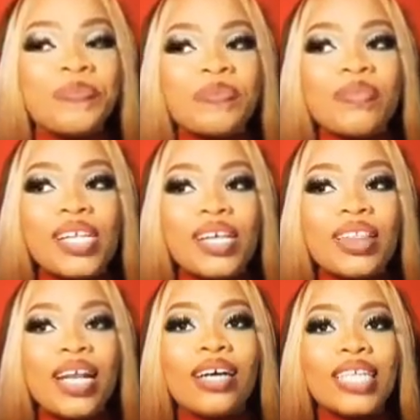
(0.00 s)

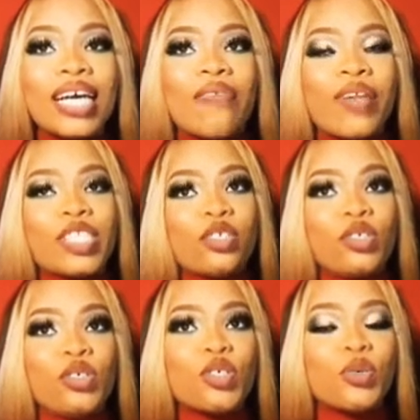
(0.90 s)
that was like after
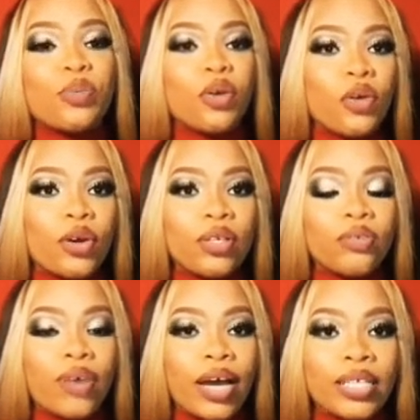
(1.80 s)
secondary school
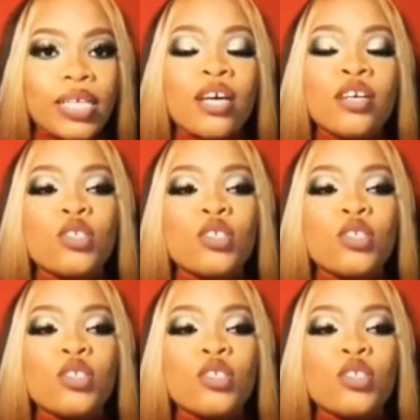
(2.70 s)
period, right?